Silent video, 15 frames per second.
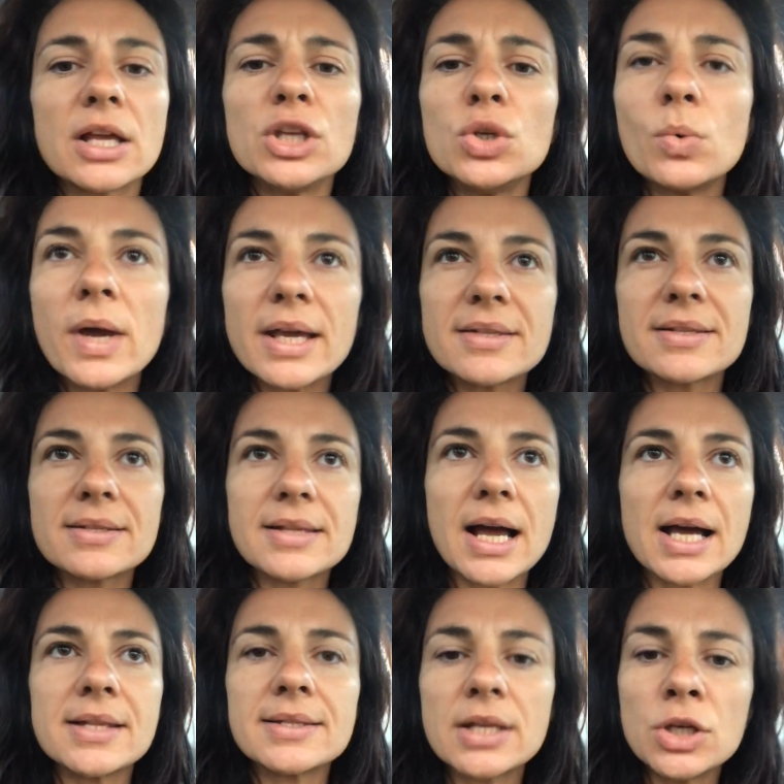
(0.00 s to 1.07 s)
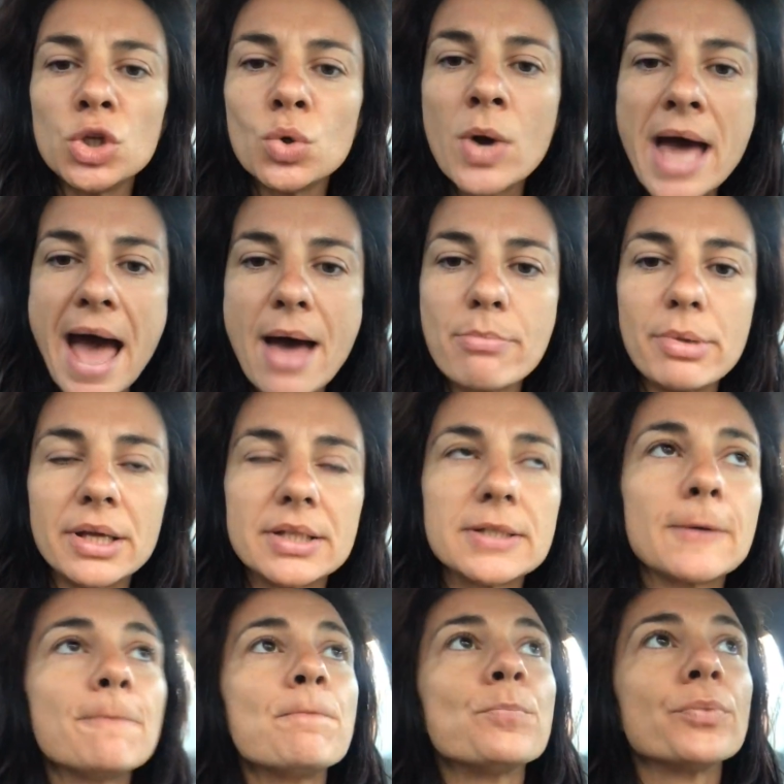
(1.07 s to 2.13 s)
a new exercise, a new habit,